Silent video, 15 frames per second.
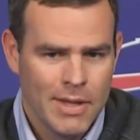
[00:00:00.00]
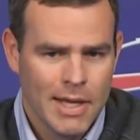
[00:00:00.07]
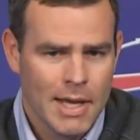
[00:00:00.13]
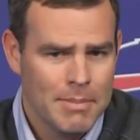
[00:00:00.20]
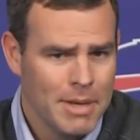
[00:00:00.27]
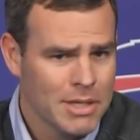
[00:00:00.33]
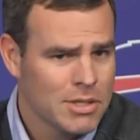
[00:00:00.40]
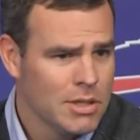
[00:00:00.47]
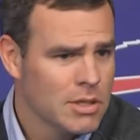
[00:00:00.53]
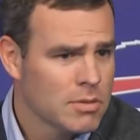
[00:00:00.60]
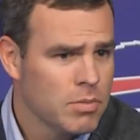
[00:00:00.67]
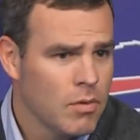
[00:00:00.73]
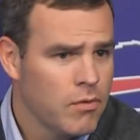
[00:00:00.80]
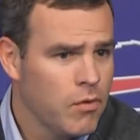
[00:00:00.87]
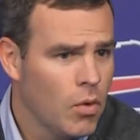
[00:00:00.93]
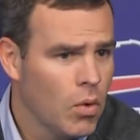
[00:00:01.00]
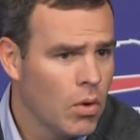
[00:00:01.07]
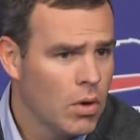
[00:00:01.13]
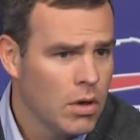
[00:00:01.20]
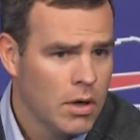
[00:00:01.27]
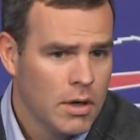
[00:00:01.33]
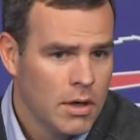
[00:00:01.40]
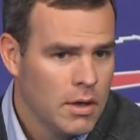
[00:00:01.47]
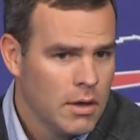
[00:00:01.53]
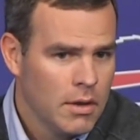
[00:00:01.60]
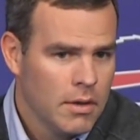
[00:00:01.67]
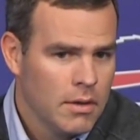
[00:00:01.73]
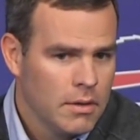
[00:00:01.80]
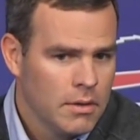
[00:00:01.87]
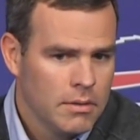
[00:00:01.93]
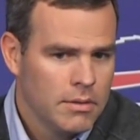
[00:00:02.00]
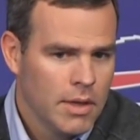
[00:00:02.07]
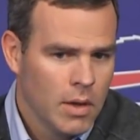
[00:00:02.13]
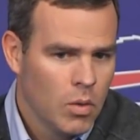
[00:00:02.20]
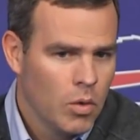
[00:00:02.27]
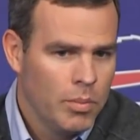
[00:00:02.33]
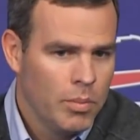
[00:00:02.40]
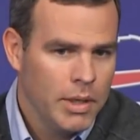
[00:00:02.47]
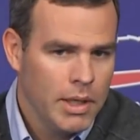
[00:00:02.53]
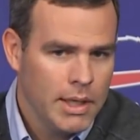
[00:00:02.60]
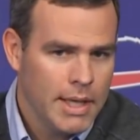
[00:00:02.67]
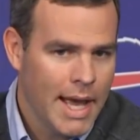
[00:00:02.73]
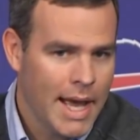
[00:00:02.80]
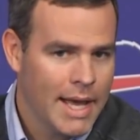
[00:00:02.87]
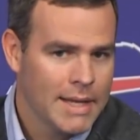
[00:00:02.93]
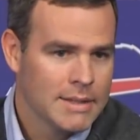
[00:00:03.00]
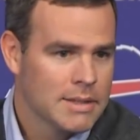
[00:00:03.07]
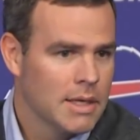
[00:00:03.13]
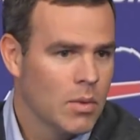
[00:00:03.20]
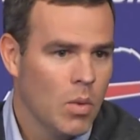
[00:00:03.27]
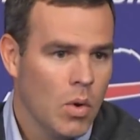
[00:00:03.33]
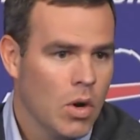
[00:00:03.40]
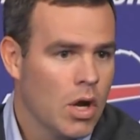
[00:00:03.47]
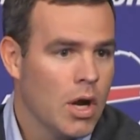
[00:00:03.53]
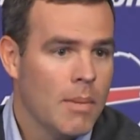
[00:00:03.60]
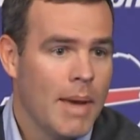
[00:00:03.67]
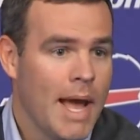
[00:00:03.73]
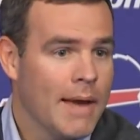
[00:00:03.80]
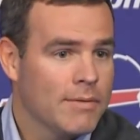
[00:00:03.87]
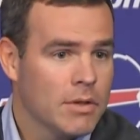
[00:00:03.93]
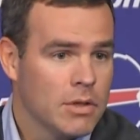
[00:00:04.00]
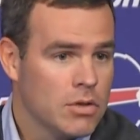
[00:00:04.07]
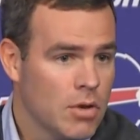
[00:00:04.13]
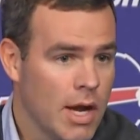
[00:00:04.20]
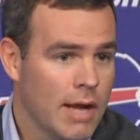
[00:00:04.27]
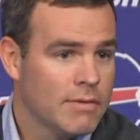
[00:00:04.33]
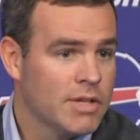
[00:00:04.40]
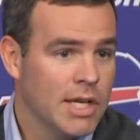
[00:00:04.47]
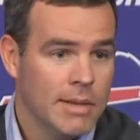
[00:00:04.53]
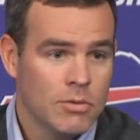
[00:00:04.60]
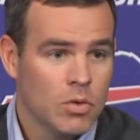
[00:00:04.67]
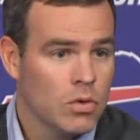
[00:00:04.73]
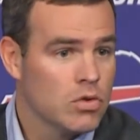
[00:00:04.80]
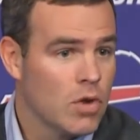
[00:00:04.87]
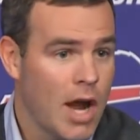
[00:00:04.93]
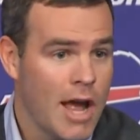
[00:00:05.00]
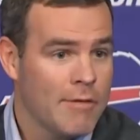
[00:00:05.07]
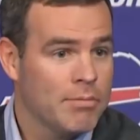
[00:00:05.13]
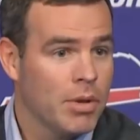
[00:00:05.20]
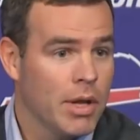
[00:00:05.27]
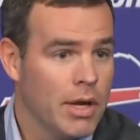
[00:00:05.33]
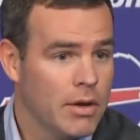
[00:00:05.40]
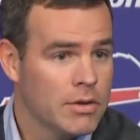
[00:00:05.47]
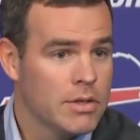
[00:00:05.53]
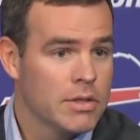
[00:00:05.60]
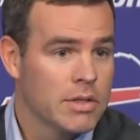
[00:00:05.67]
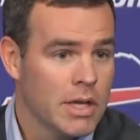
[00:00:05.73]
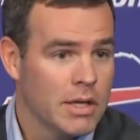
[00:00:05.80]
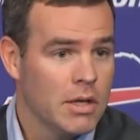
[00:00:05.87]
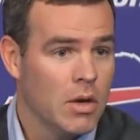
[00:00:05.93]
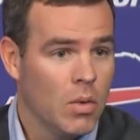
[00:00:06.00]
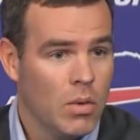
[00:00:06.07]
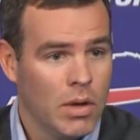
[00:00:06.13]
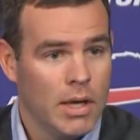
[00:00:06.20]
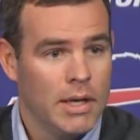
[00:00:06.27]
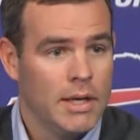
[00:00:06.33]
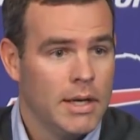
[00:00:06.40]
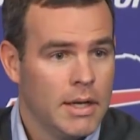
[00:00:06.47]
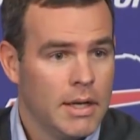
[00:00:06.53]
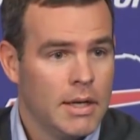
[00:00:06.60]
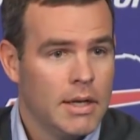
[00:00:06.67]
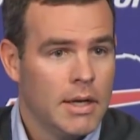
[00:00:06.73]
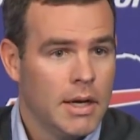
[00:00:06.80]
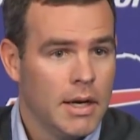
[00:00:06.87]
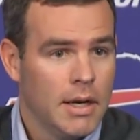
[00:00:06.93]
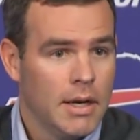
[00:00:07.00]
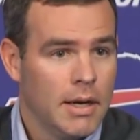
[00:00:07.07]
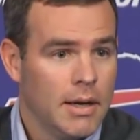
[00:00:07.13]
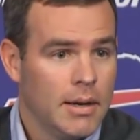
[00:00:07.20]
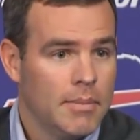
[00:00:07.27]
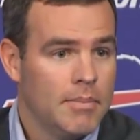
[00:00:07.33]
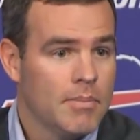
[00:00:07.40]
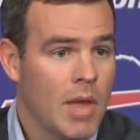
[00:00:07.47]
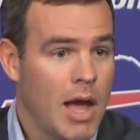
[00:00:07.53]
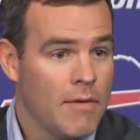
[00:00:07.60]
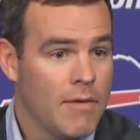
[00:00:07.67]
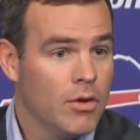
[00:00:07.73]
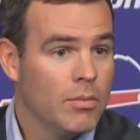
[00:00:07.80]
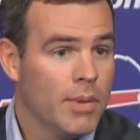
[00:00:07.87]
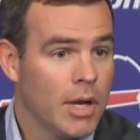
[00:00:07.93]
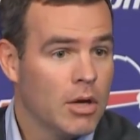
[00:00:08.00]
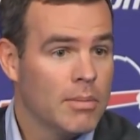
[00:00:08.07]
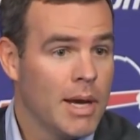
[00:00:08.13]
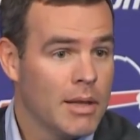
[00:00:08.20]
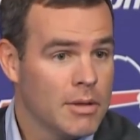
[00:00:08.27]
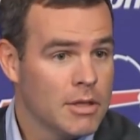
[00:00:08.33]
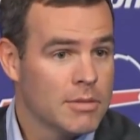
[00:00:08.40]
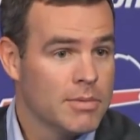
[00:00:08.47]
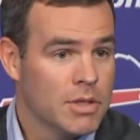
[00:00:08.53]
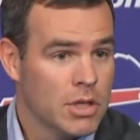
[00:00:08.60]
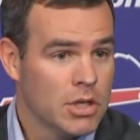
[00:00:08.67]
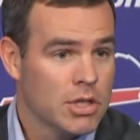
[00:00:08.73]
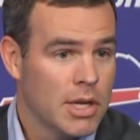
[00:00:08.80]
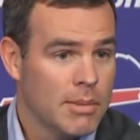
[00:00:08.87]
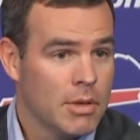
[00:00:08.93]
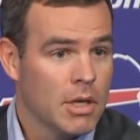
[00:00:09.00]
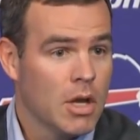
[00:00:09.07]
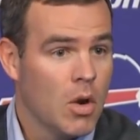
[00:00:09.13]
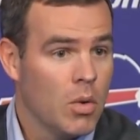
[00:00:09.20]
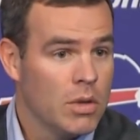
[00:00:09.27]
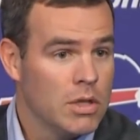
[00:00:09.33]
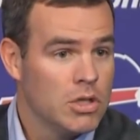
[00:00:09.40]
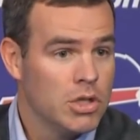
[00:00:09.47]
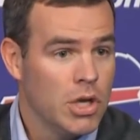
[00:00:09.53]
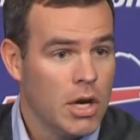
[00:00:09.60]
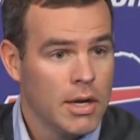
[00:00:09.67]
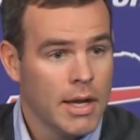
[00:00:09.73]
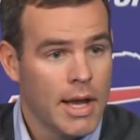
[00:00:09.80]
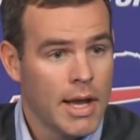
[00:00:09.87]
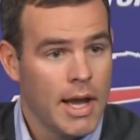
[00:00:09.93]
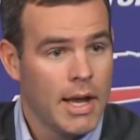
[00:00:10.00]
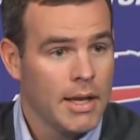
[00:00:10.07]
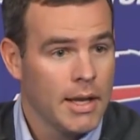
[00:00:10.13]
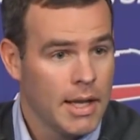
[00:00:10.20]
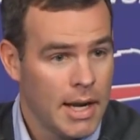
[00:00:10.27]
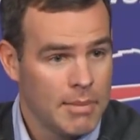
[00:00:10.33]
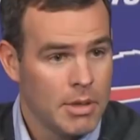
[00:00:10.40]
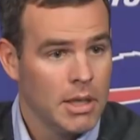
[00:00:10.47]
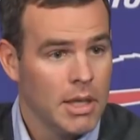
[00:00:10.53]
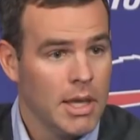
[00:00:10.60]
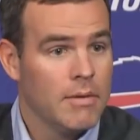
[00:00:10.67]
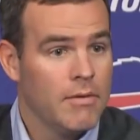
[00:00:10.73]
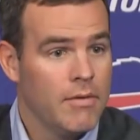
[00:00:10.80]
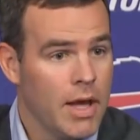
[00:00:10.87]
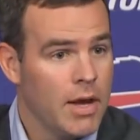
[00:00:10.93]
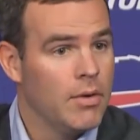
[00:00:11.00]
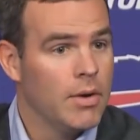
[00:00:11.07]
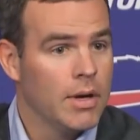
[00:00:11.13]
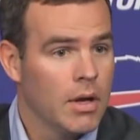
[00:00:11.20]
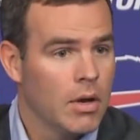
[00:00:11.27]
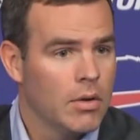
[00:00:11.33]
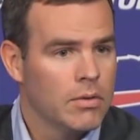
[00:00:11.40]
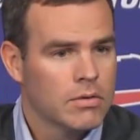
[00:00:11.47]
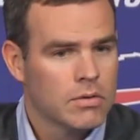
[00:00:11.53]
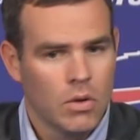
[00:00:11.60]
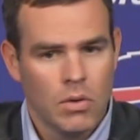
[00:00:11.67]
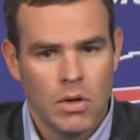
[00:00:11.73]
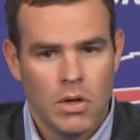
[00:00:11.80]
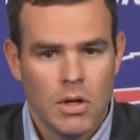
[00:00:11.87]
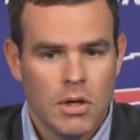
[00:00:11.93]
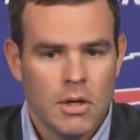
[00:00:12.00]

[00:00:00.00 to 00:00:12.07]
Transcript: think I mentioned this before. There will be guys that will come after the draft. Teams will draft players and say, you know what, I feel better about this position. I'm going to go with this young guy, and I'm going to let a veteran go. So